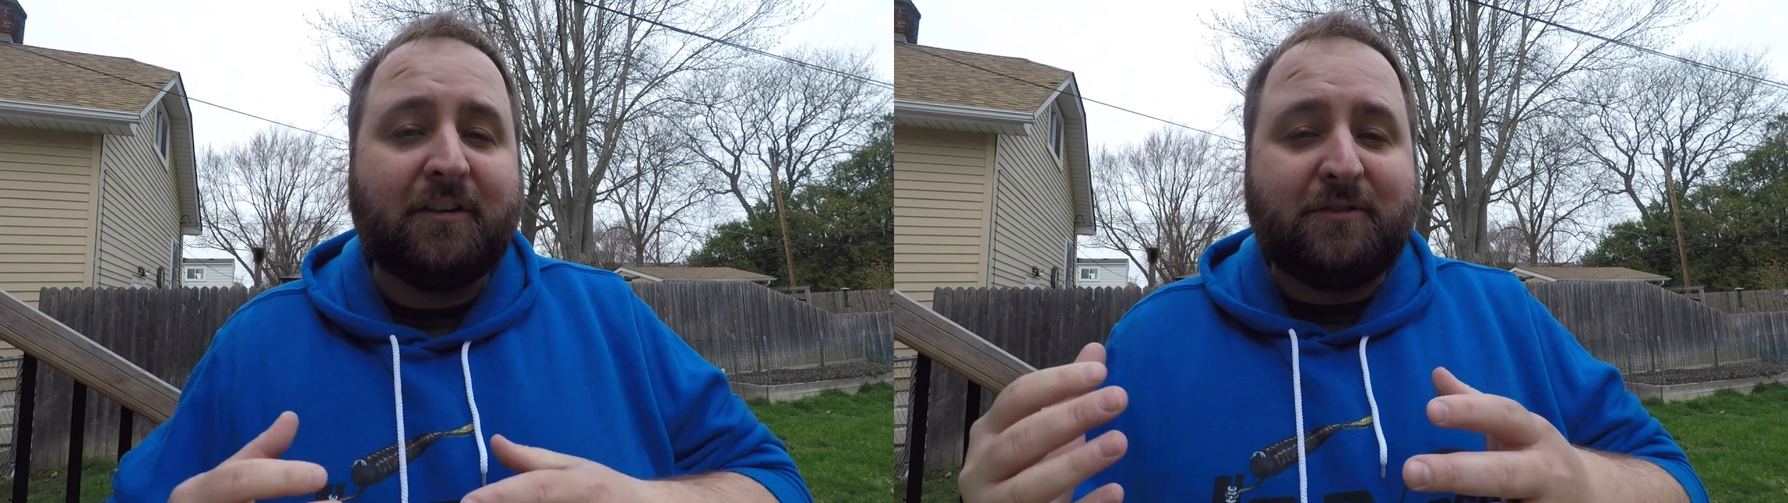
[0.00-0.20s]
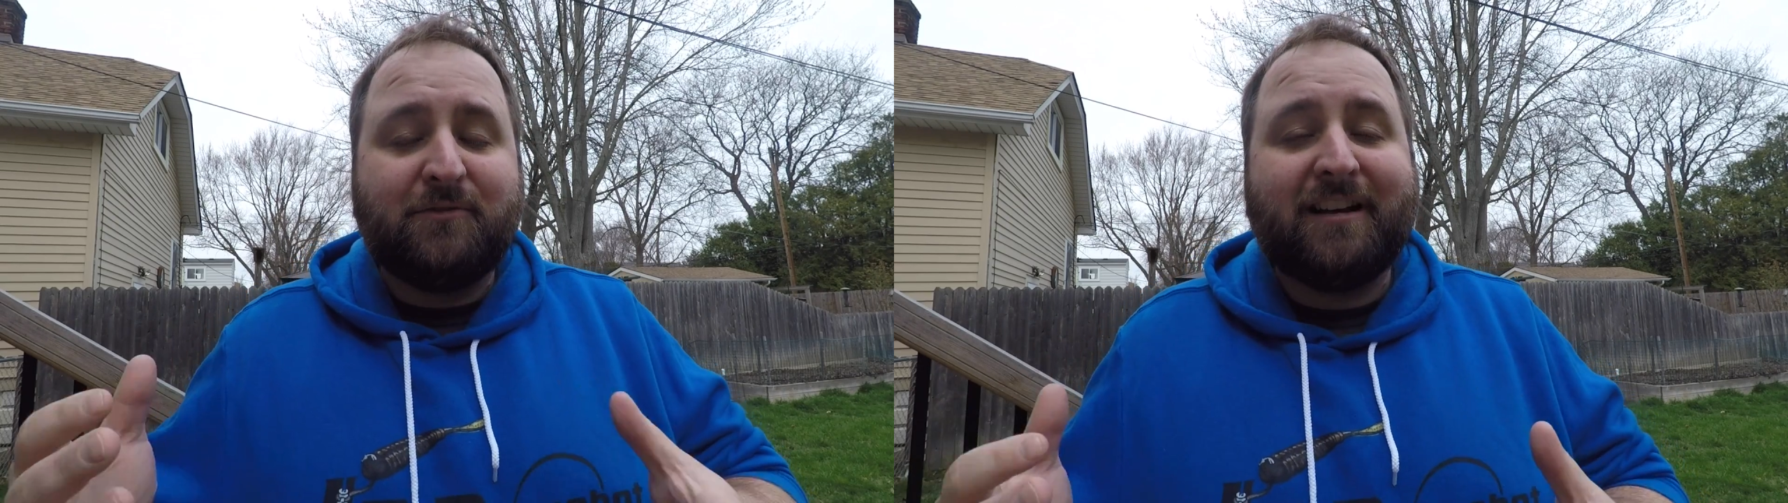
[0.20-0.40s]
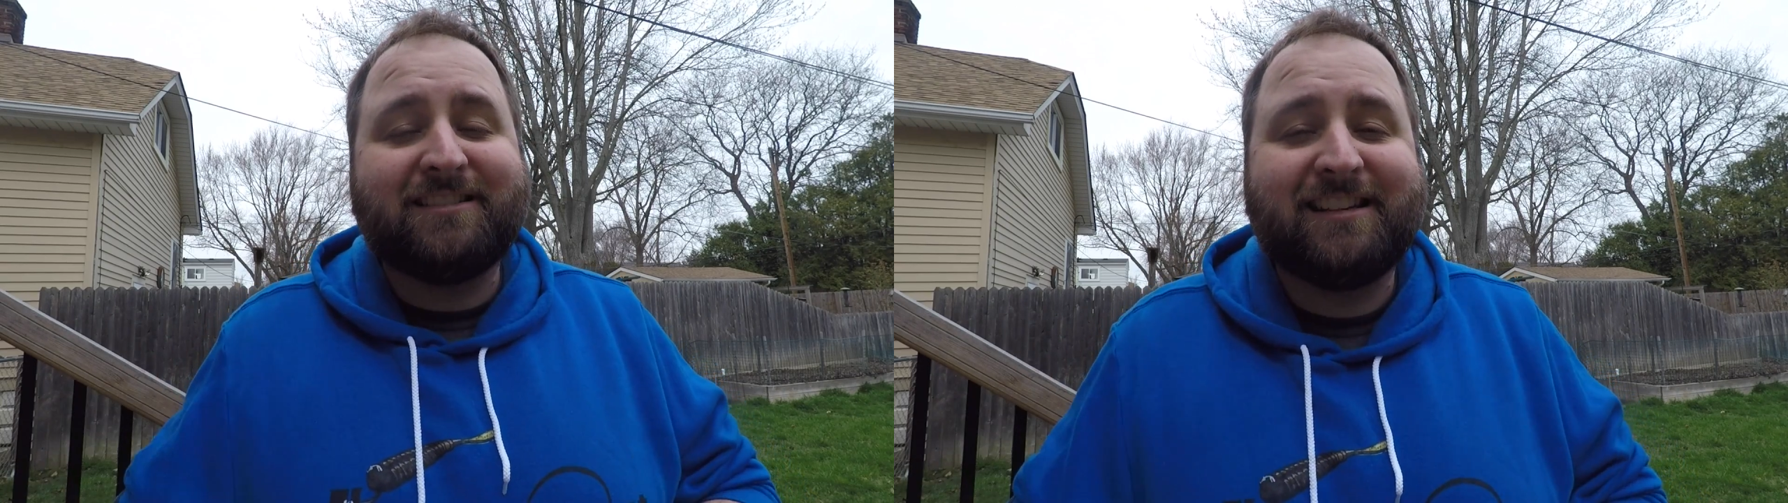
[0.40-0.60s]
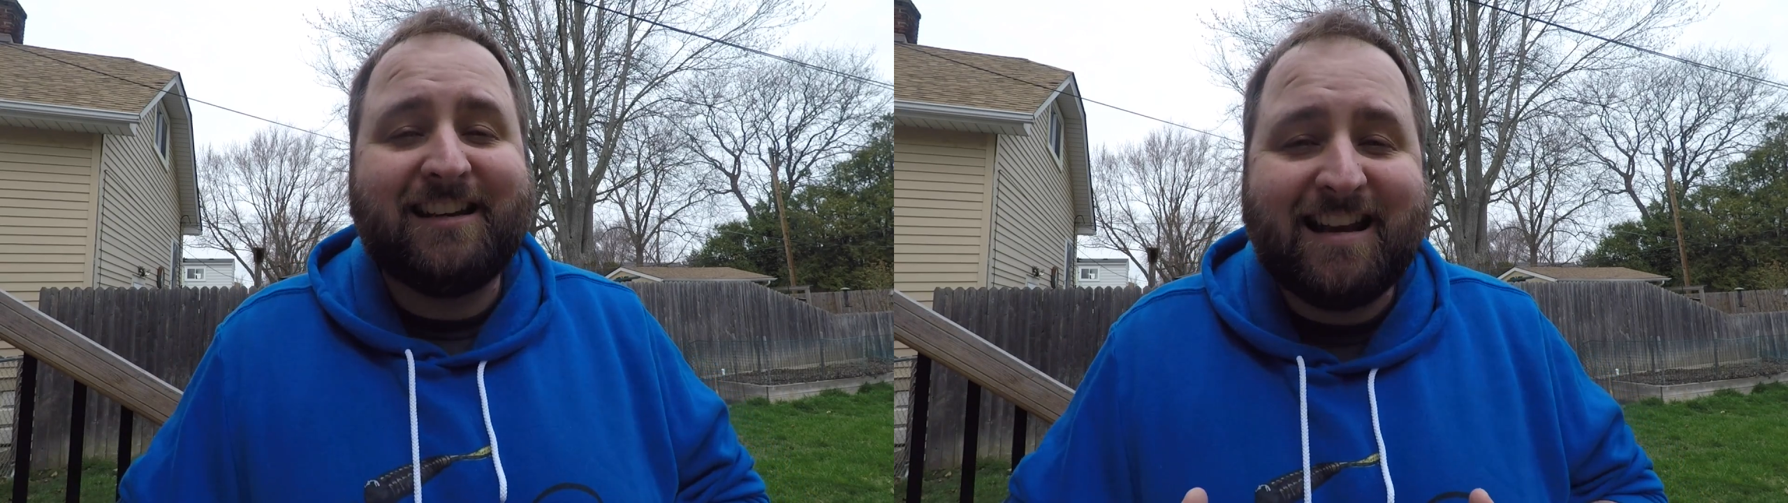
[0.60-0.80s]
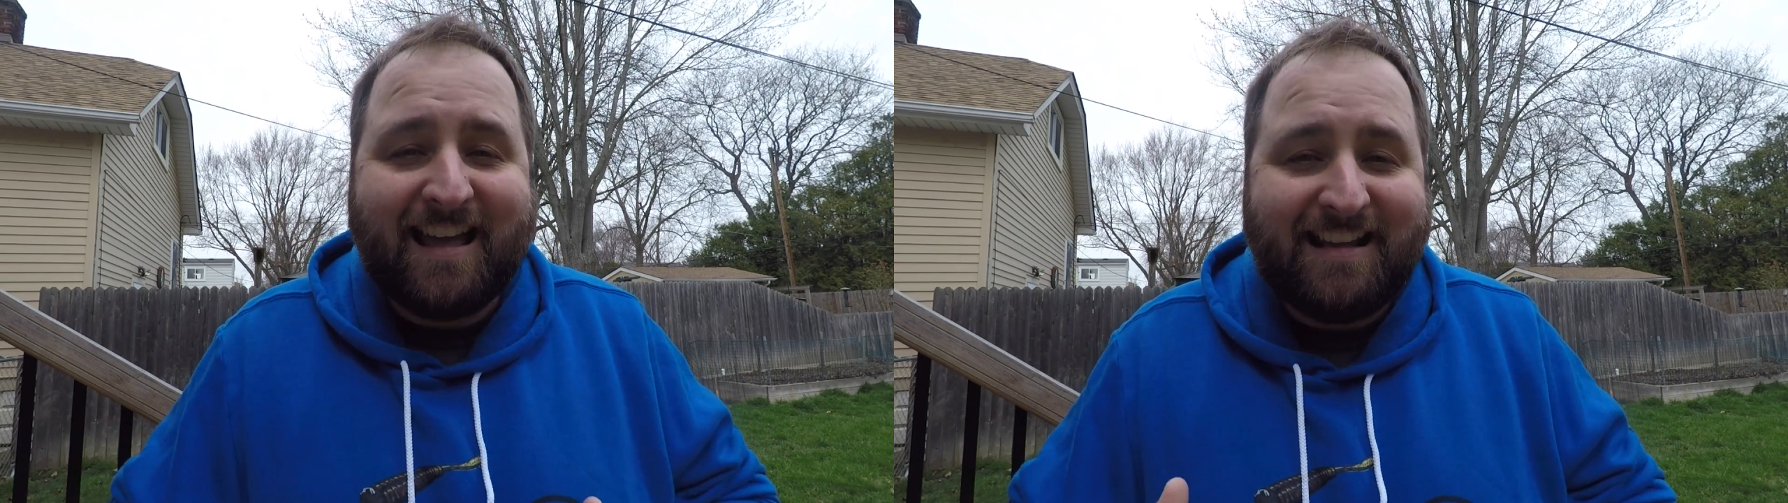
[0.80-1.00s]

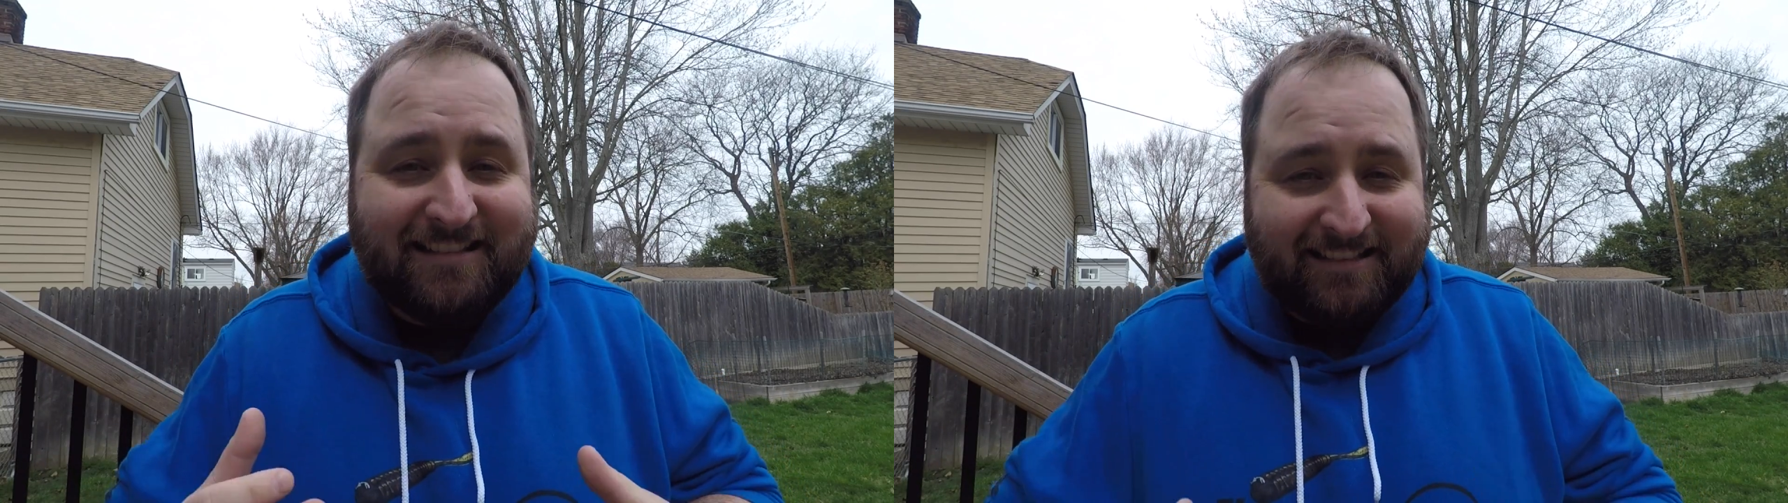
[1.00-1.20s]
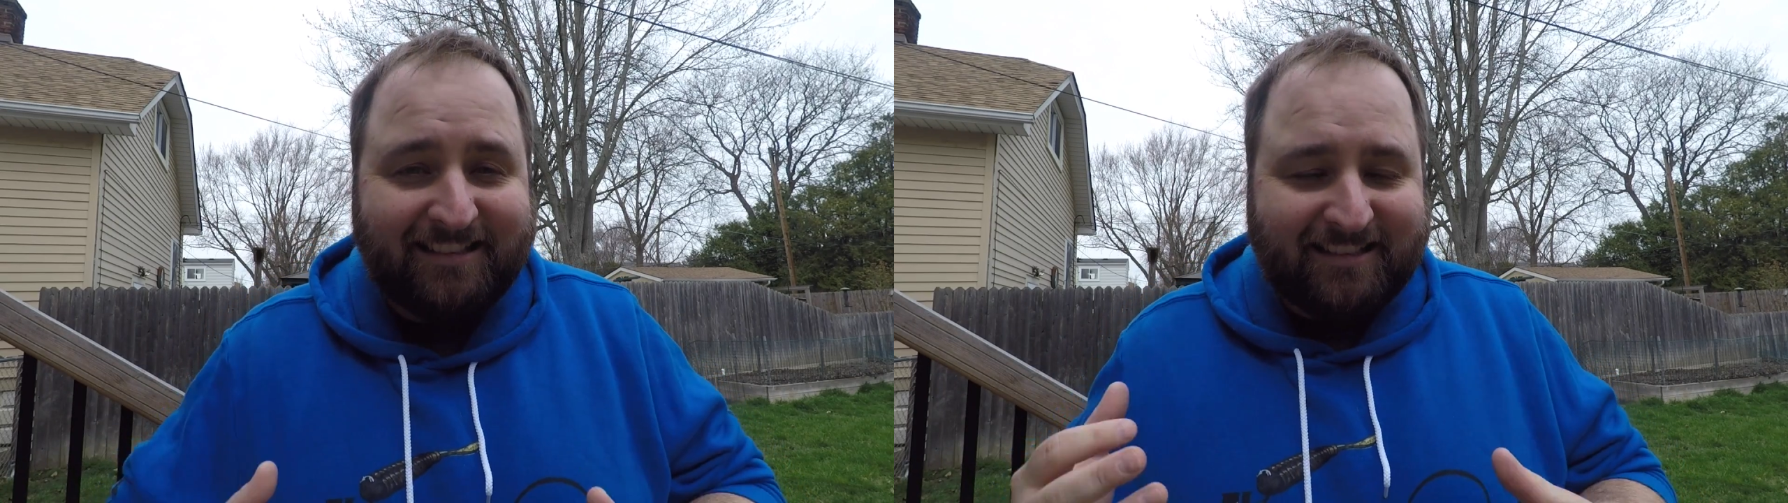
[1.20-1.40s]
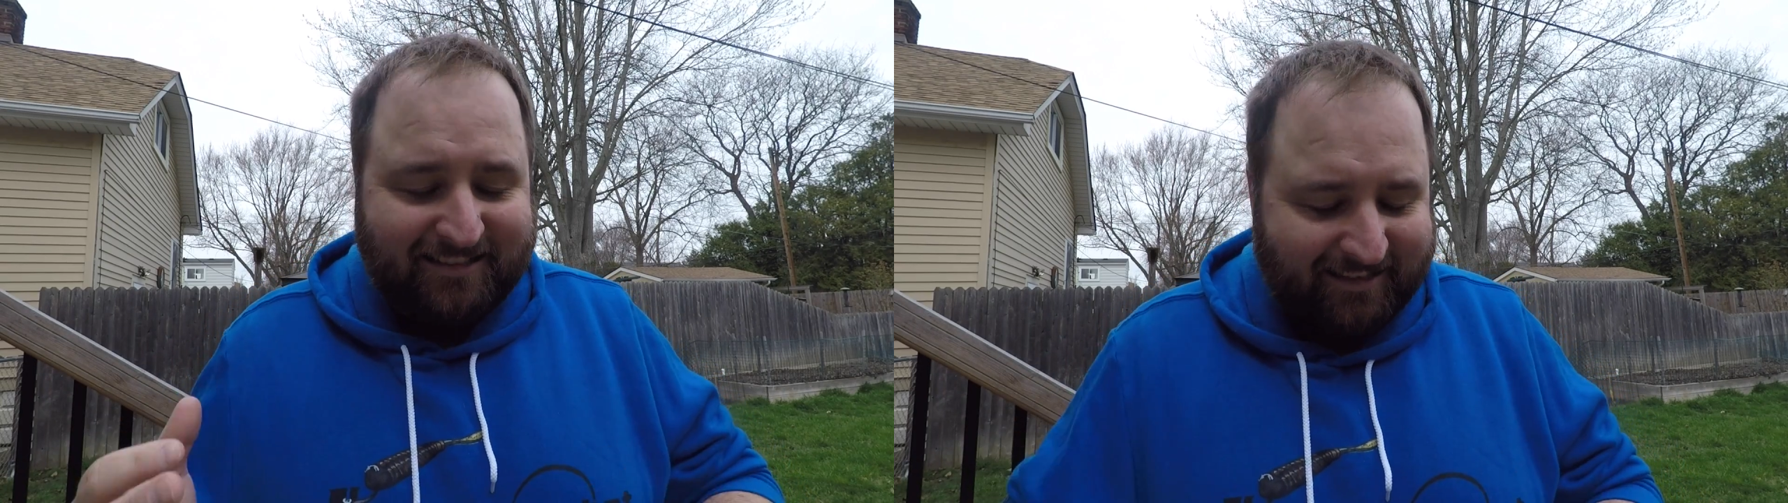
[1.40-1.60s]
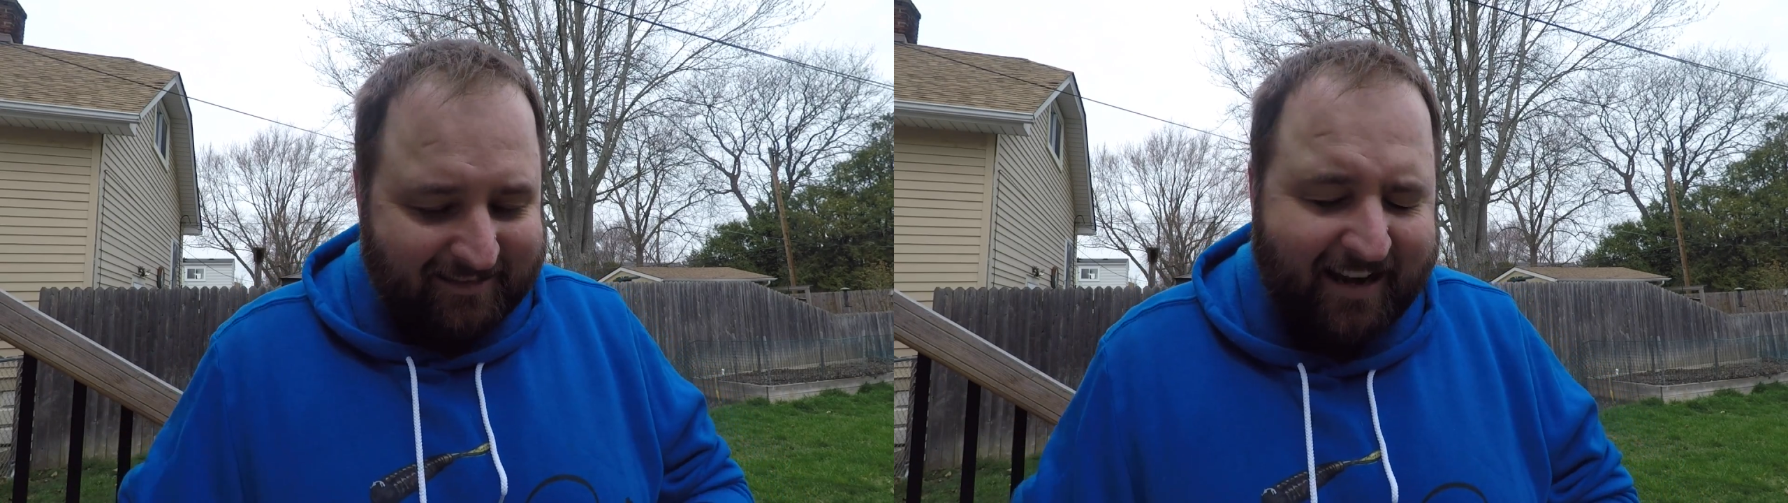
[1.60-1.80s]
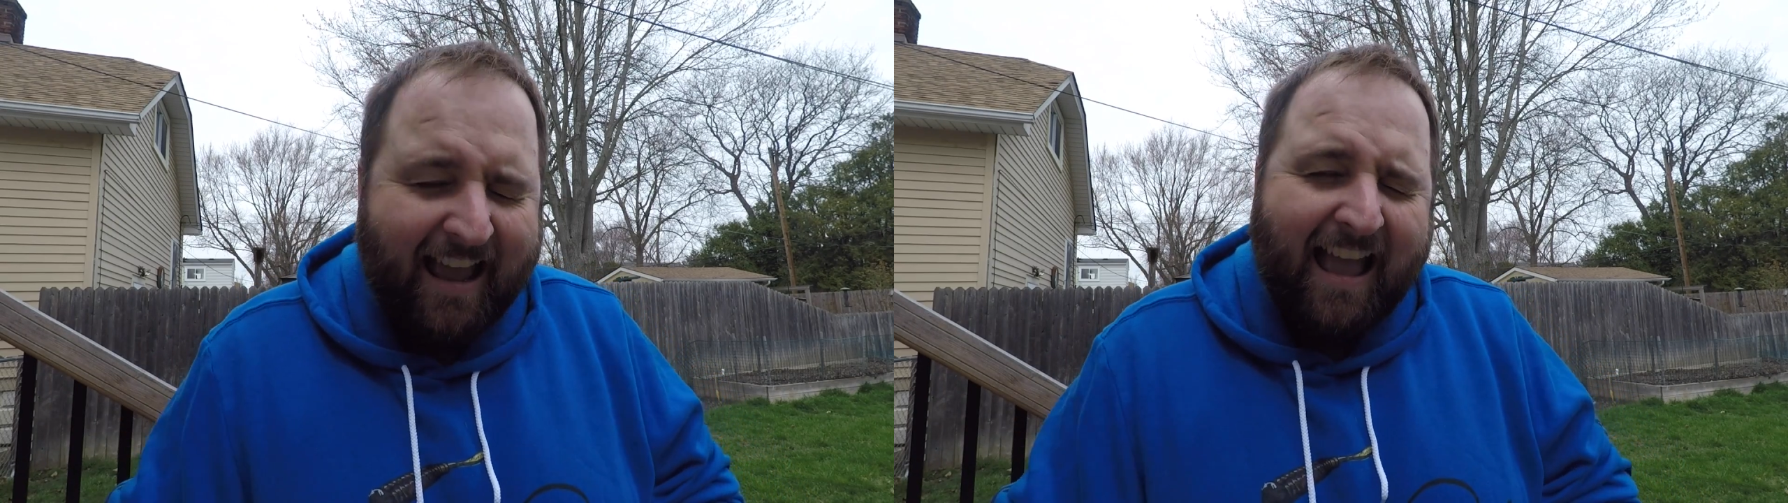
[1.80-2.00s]
2019 season.